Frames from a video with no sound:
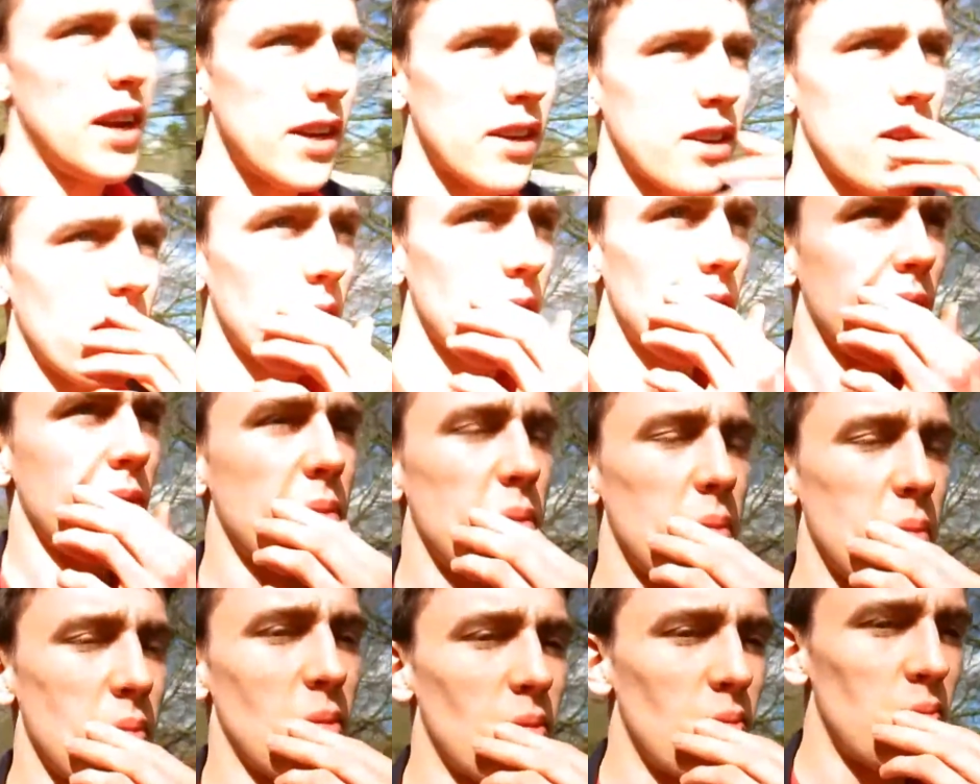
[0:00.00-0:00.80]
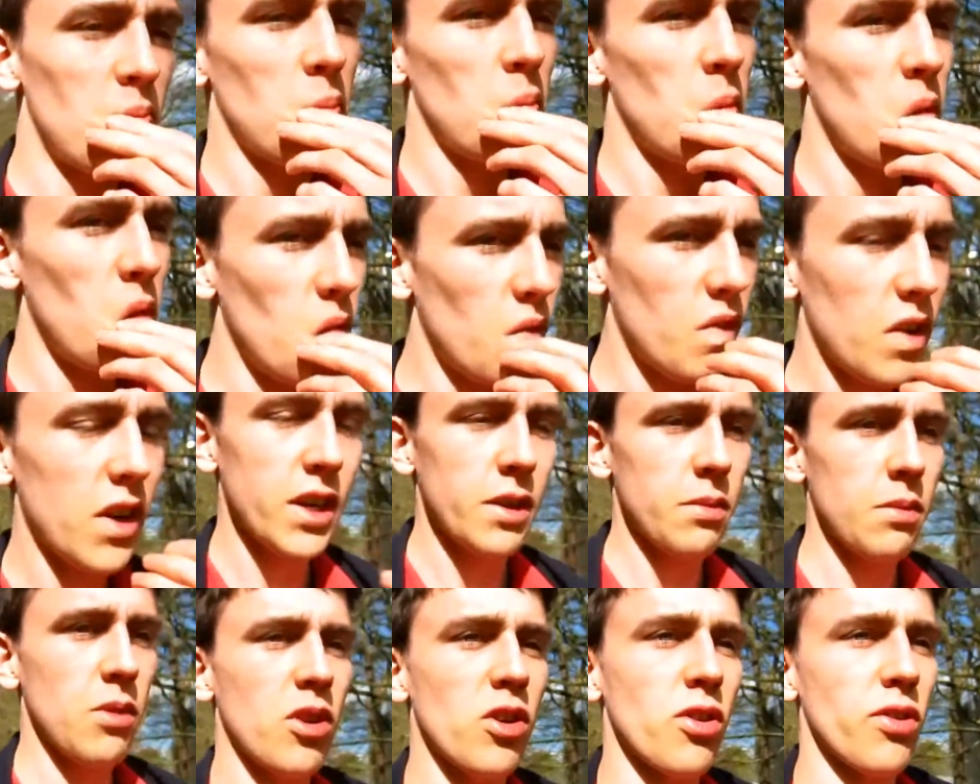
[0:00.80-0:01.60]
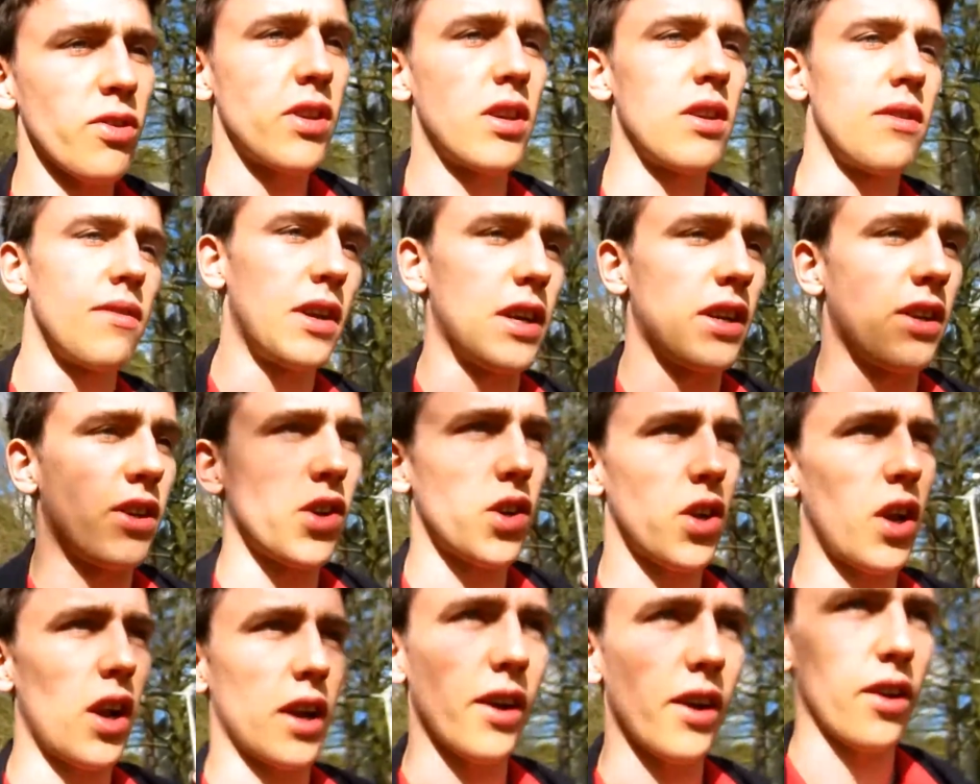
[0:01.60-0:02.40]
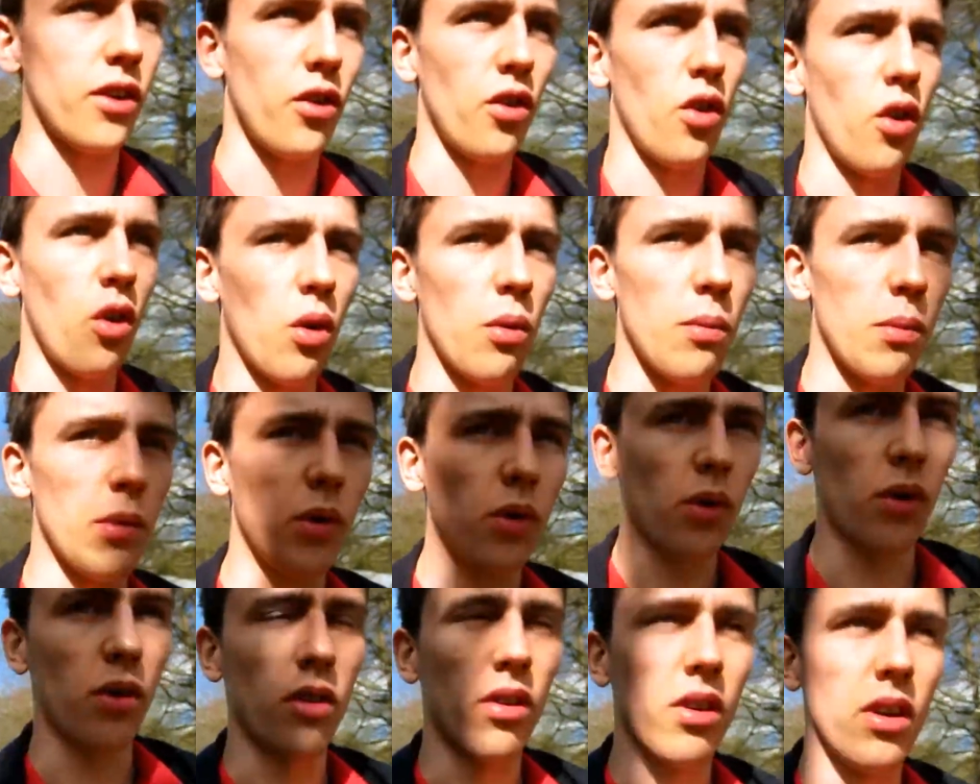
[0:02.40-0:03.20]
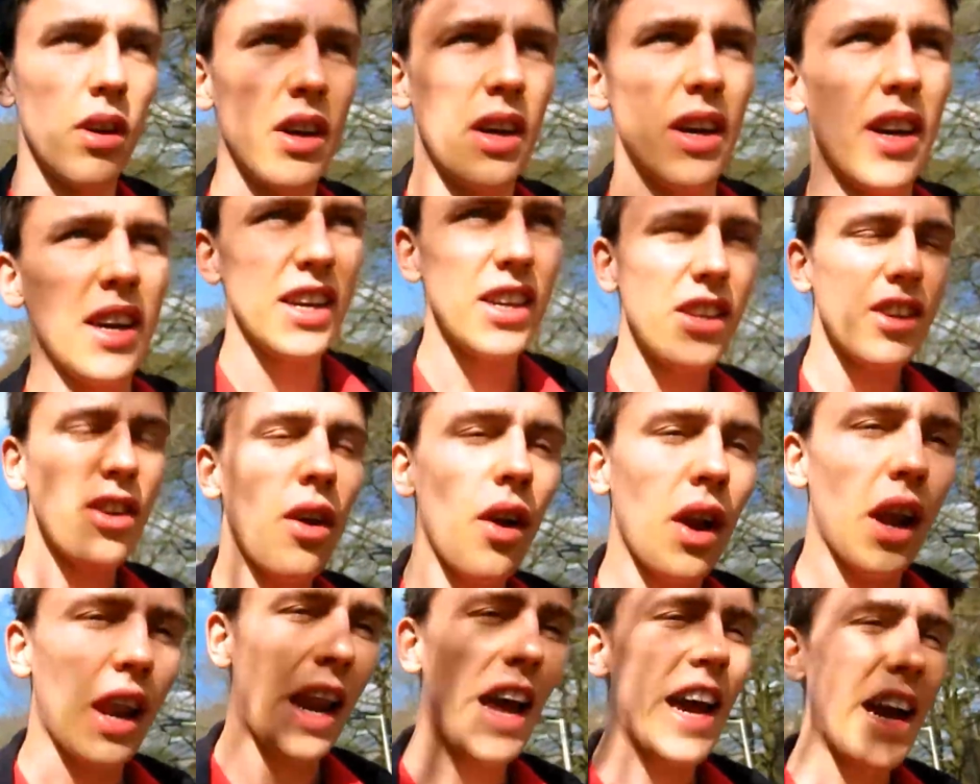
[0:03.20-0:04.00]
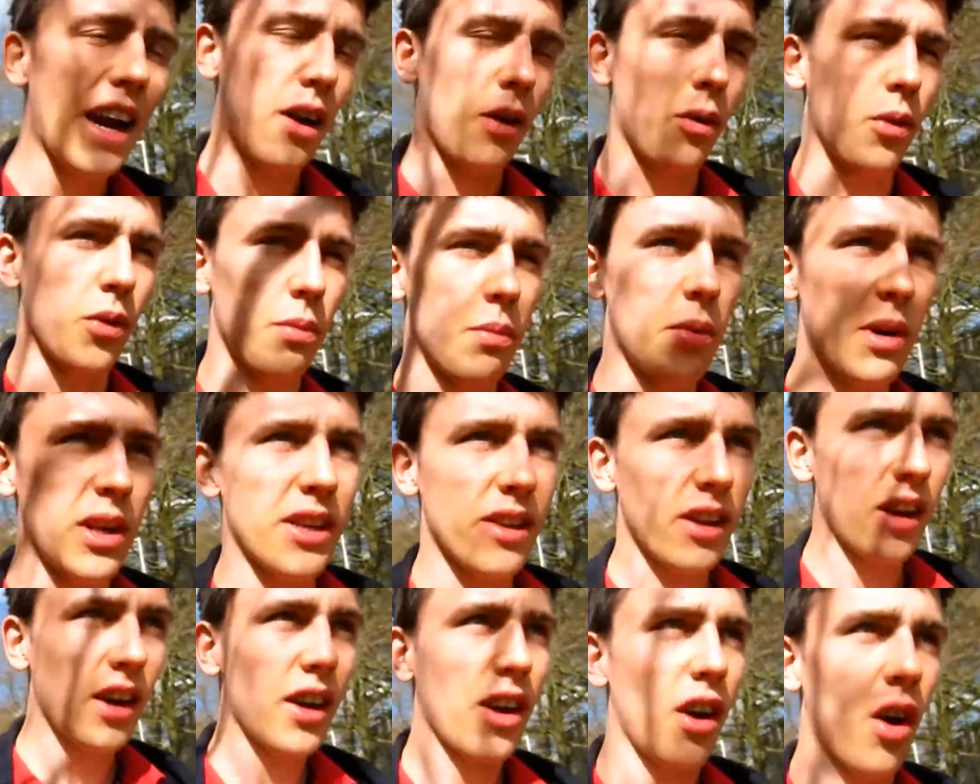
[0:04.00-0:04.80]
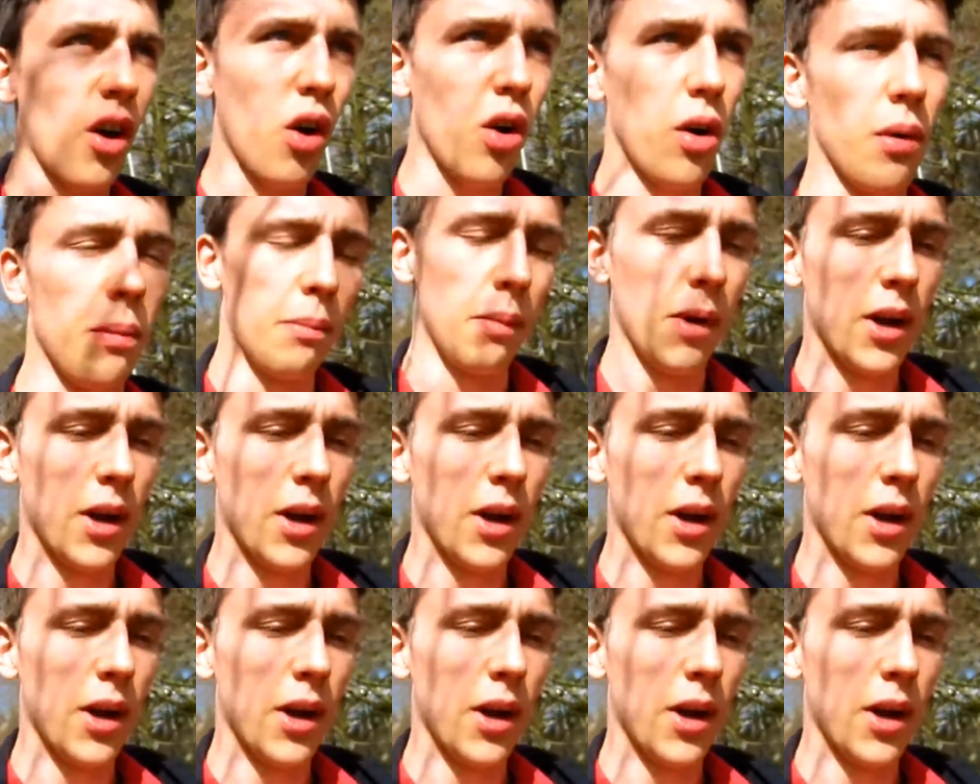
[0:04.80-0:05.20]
It's like the vast majority of it is just a normal, it's not loud, but it's like a hum.